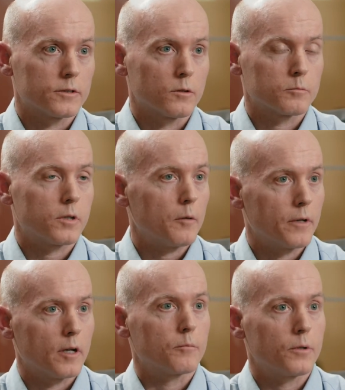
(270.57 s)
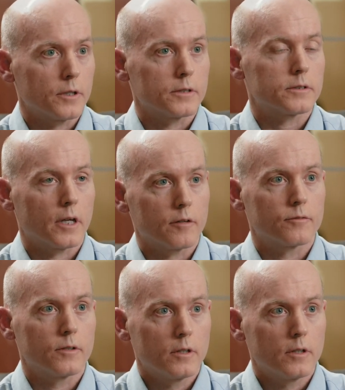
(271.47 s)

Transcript: So it's probably at a pretty safe